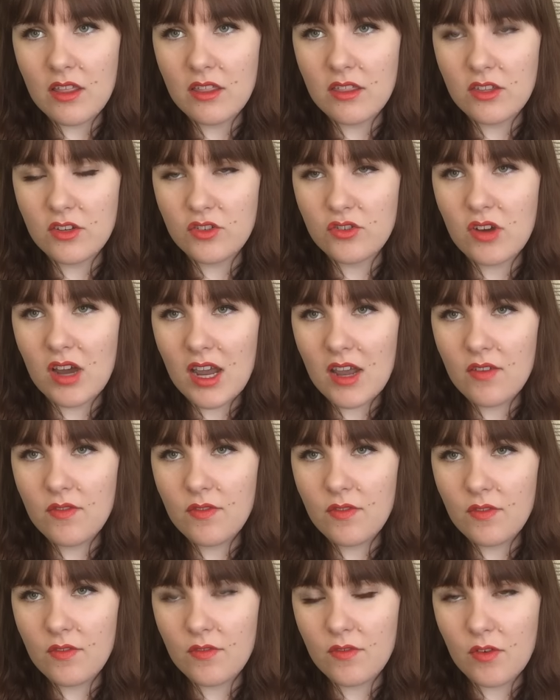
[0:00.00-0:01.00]
the
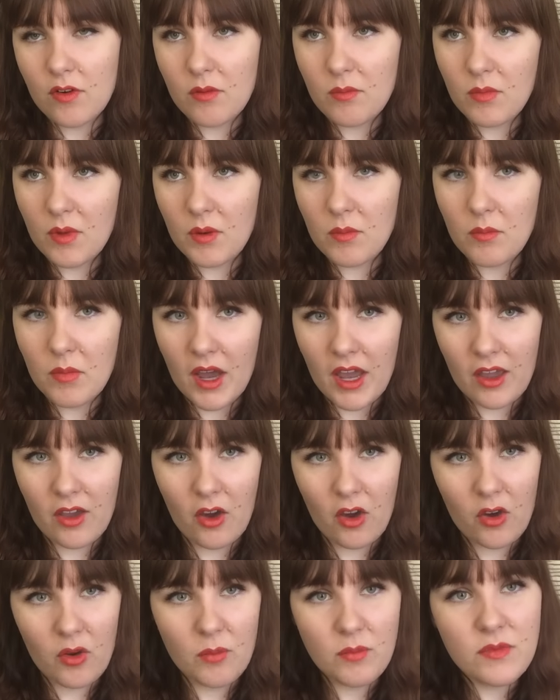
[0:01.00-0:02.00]
drive from my
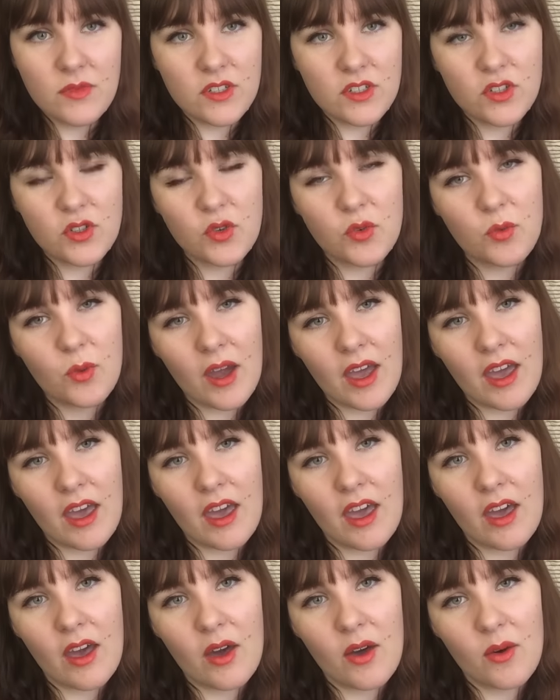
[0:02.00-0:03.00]
home to
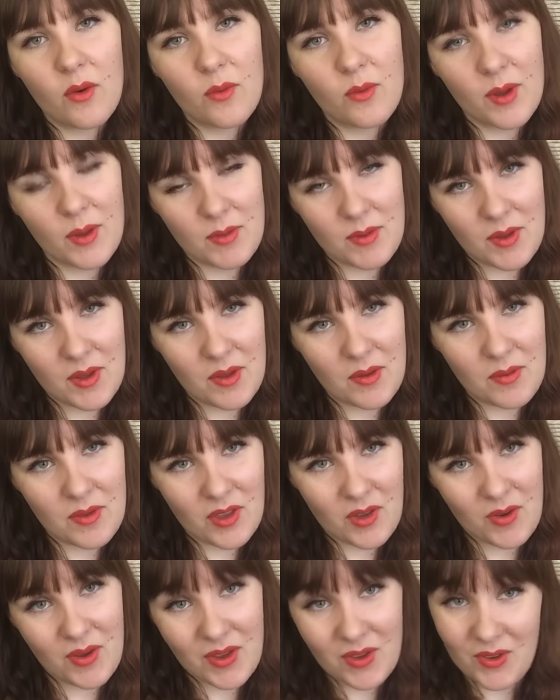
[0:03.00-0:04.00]
where we were
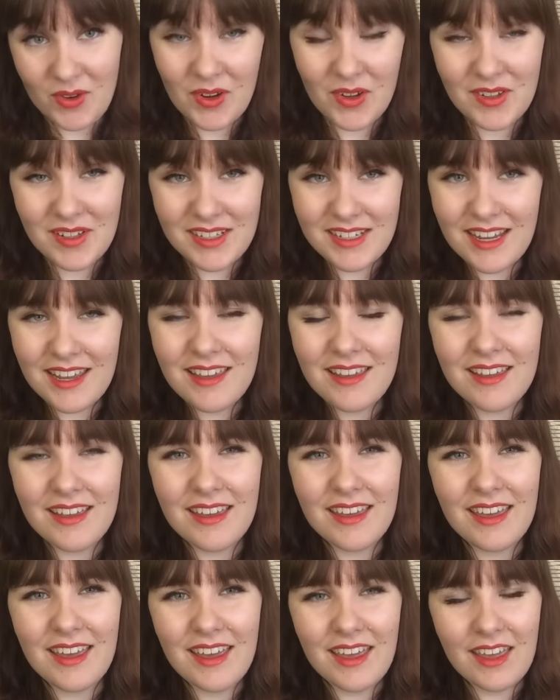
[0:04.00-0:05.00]
going on holiday
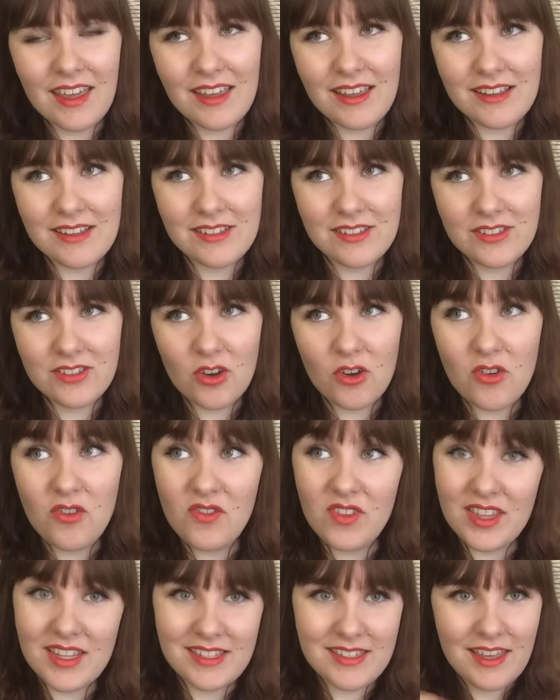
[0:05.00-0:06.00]
is
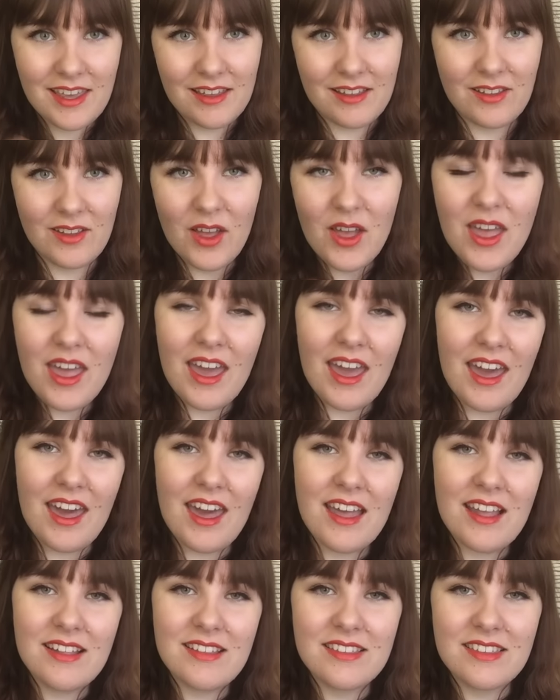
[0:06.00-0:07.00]
over this hill,
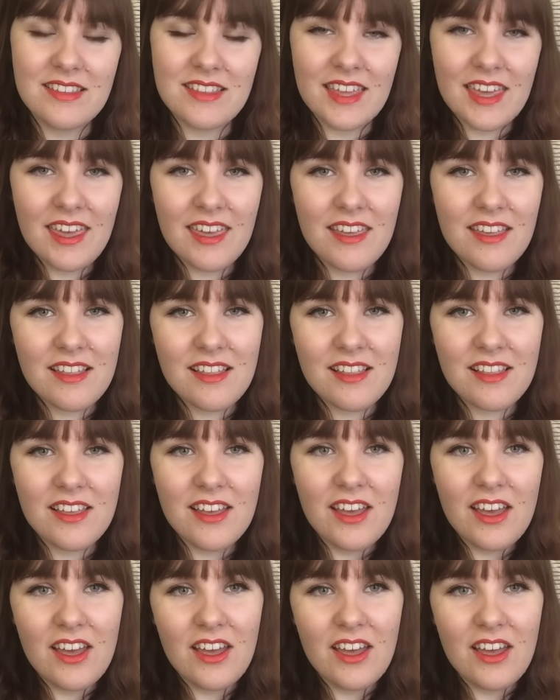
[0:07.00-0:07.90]
and the hill